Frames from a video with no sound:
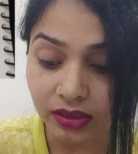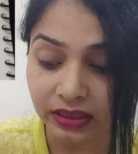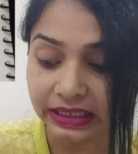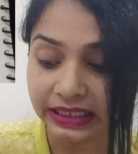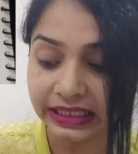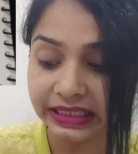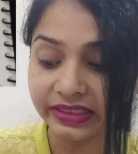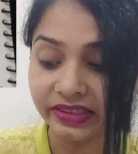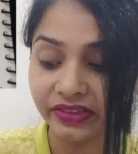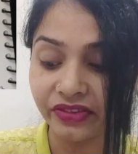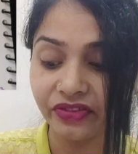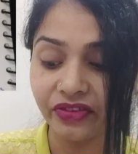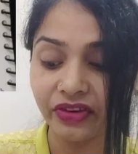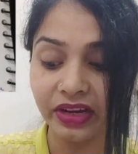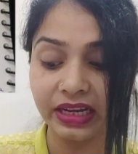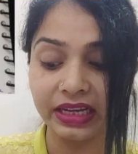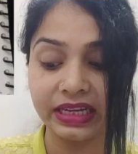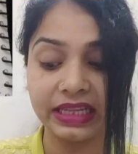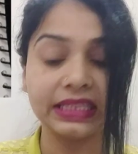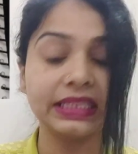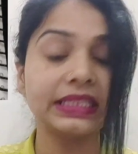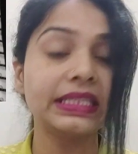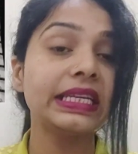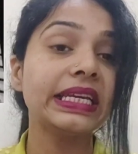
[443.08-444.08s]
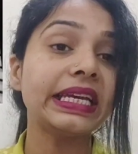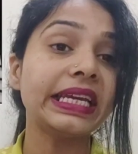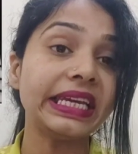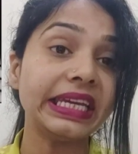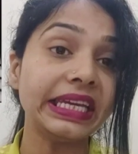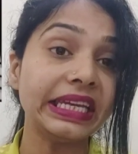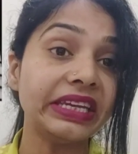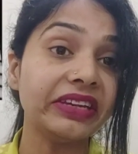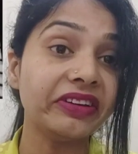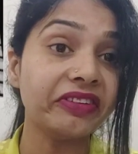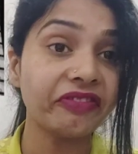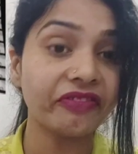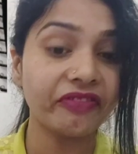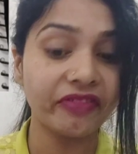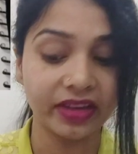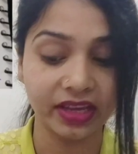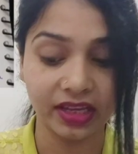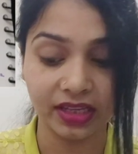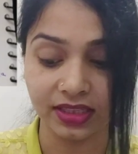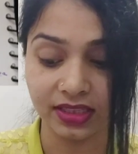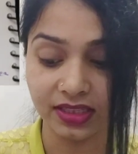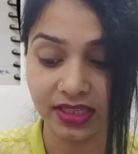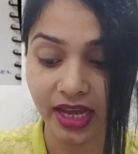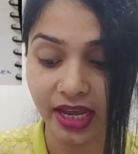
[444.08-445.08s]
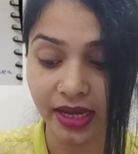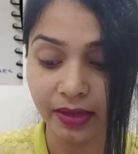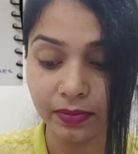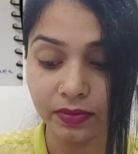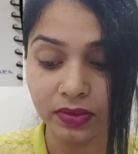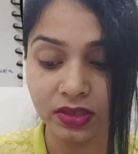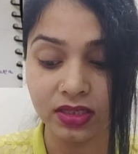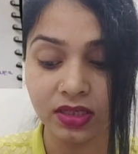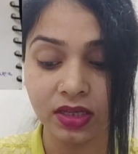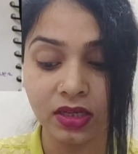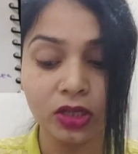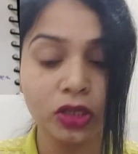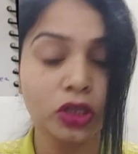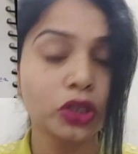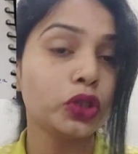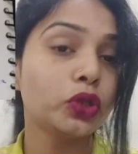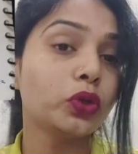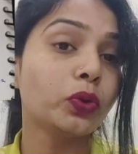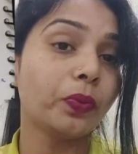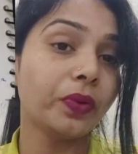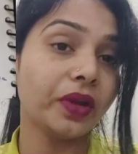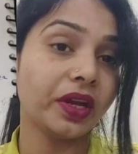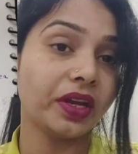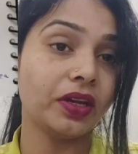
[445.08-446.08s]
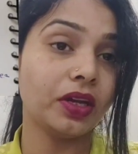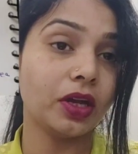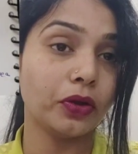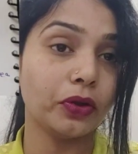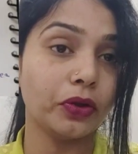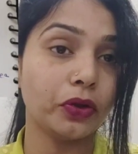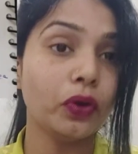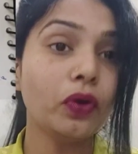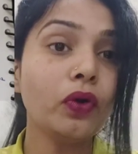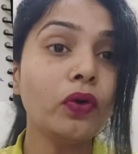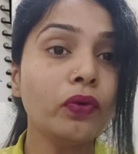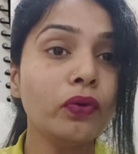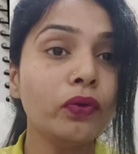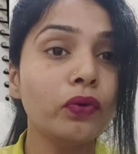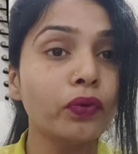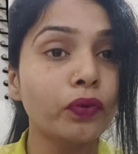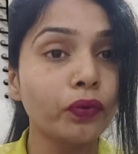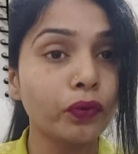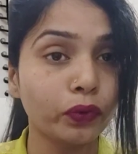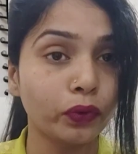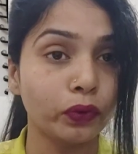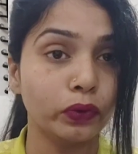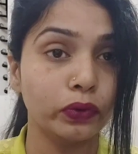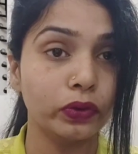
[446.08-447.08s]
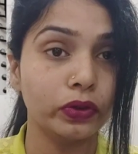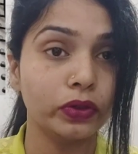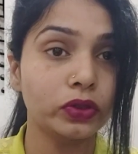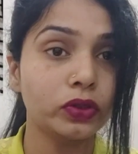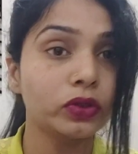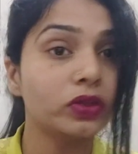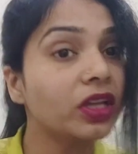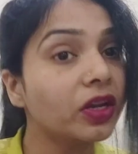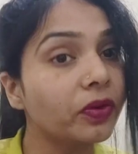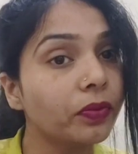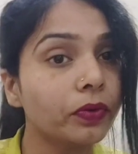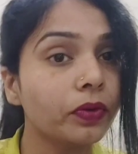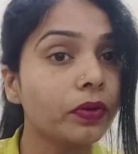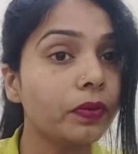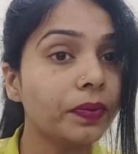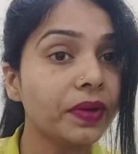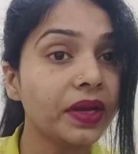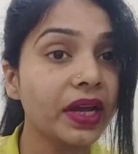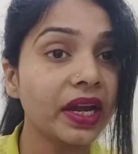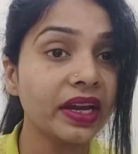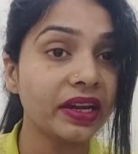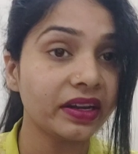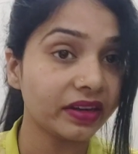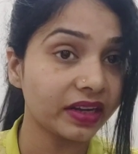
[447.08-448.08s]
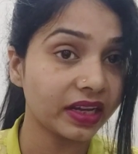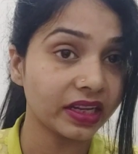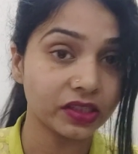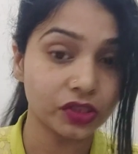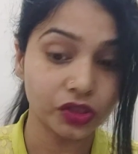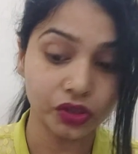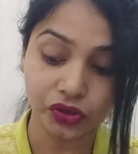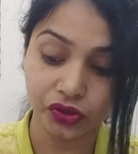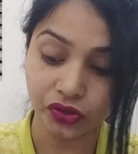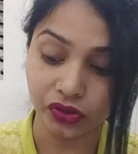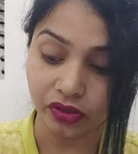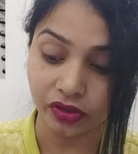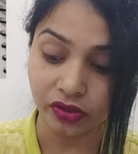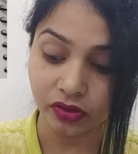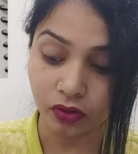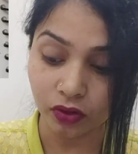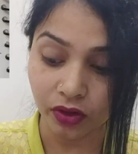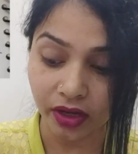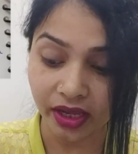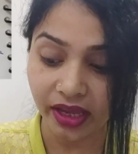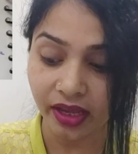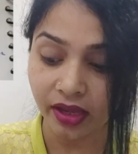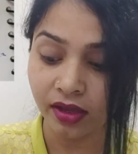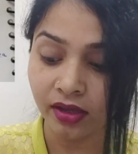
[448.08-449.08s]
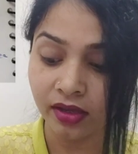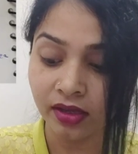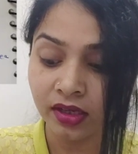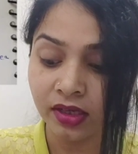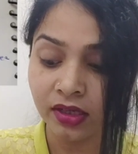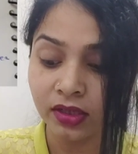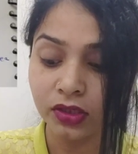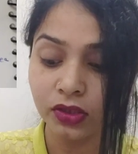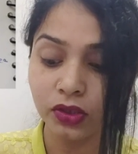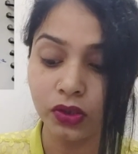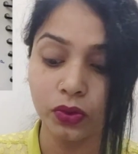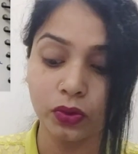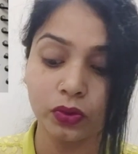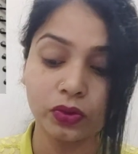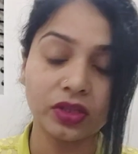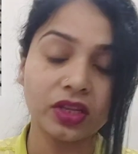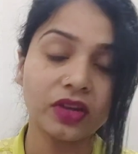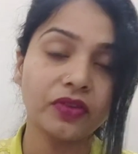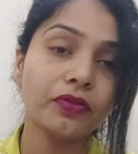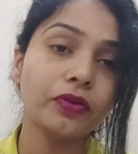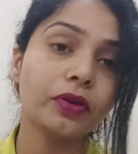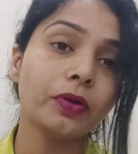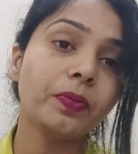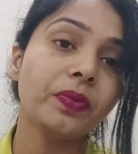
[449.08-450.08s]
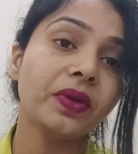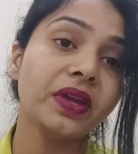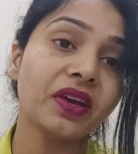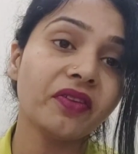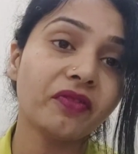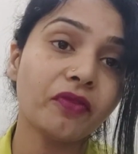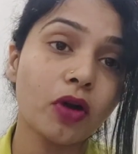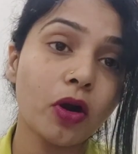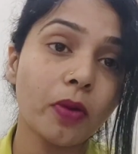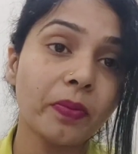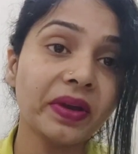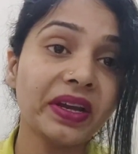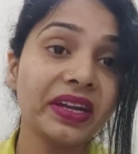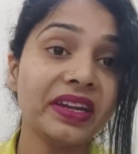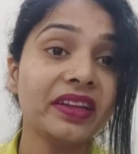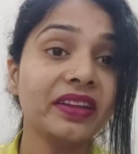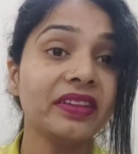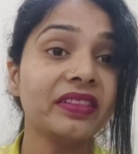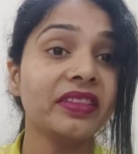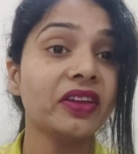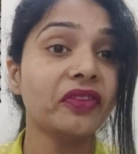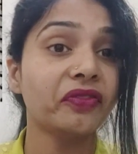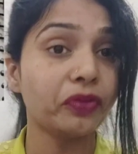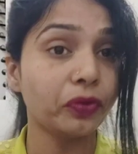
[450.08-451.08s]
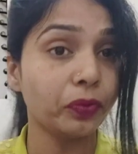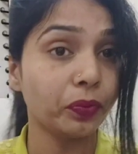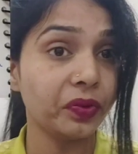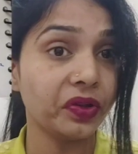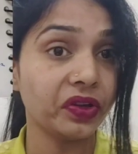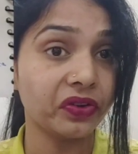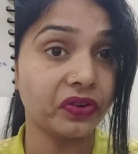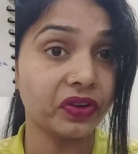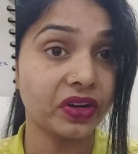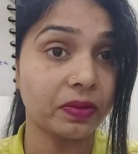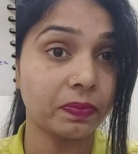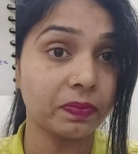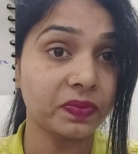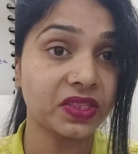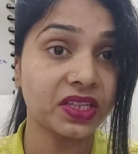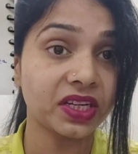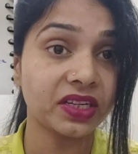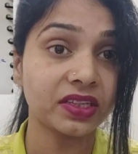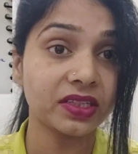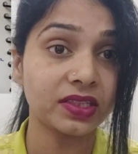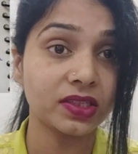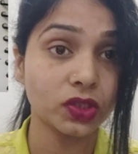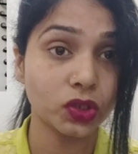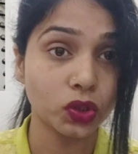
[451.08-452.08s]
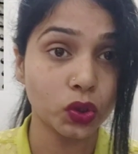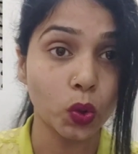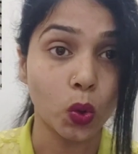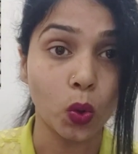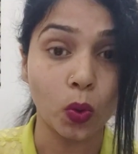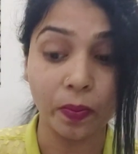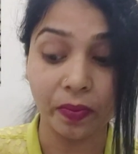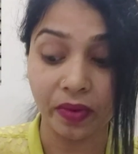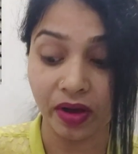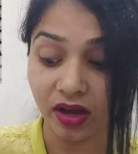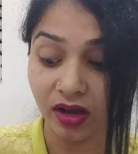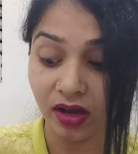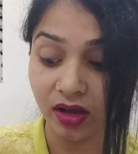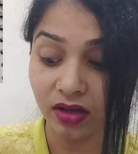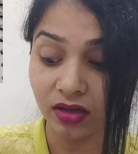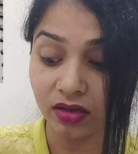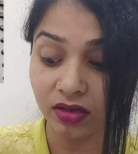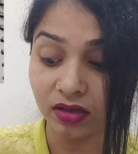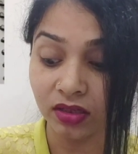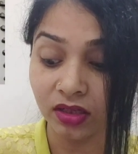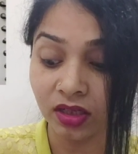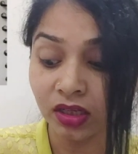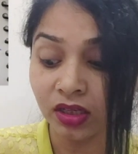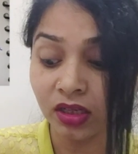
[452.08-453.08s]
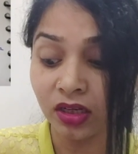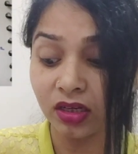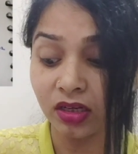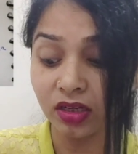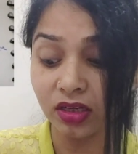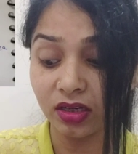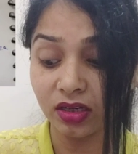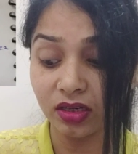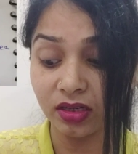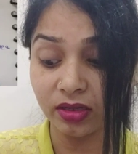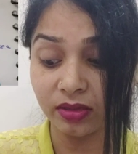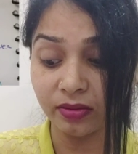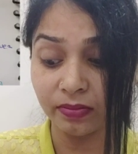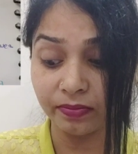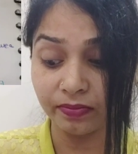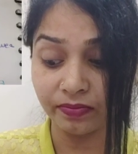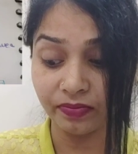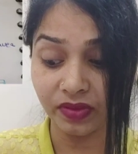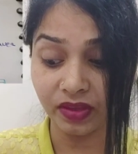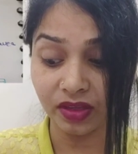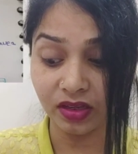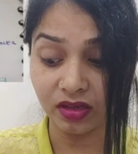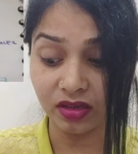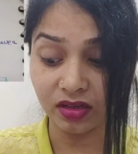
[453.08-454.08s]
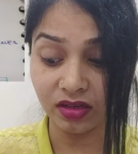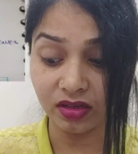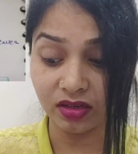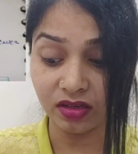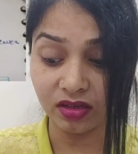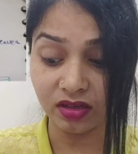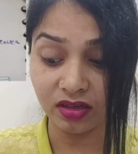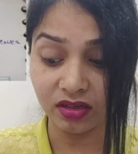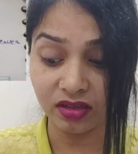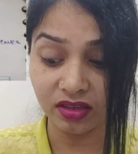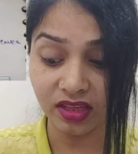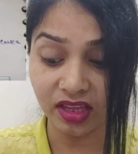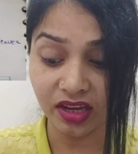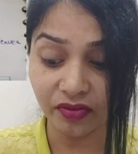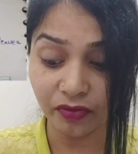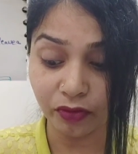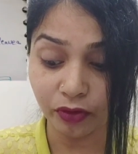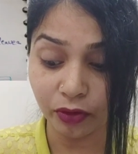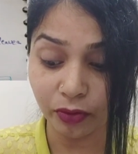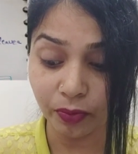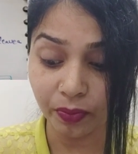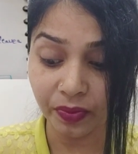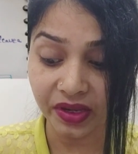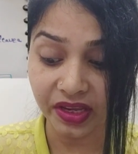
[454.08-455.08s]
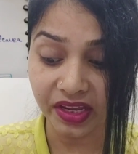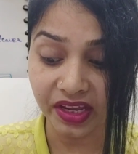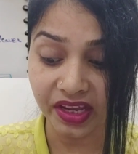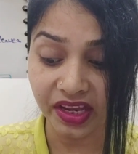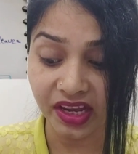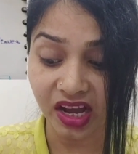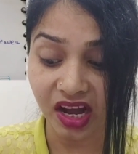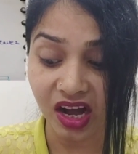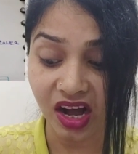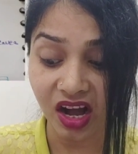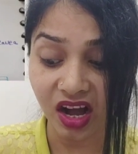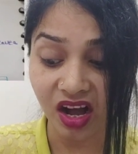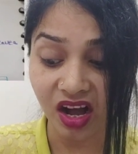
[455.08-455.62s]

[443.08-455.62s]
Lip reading: isn't releasing enough enzymes to break down your food. So there will be an indigestion. Okay, so there would be a vomiting, there would be your upset stomach, there would be